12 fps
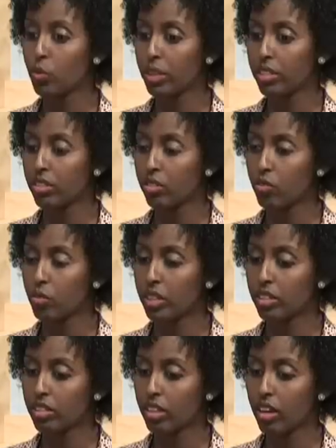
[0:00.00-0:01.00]
With,
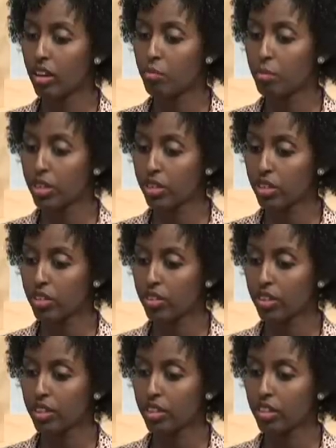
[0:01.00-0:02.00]
with uh,
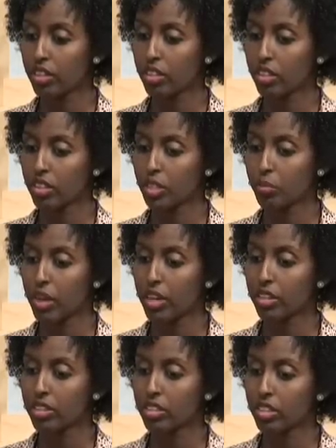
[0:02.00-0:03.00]
mercury in
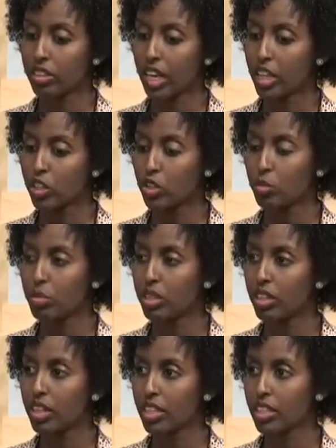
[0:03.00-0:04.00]
cosmetics, it has to be
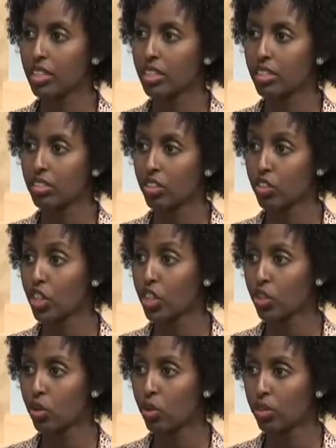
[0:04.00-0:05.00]
less than the
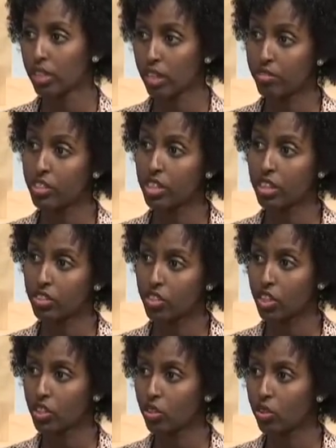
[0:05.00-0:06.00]
threshold, FDA
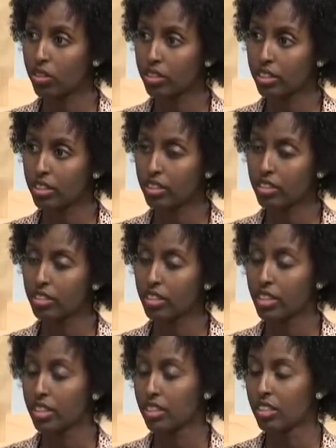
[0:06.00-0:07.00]
threshold is
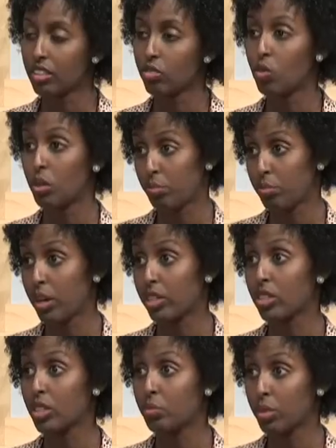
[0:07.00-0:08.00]
less than one
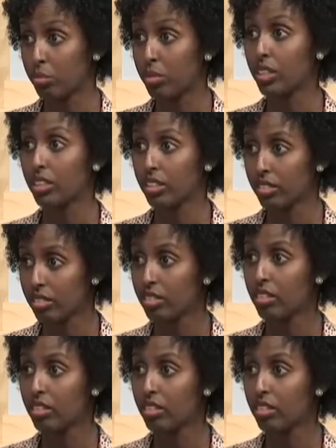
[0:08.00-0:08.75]
parts per million.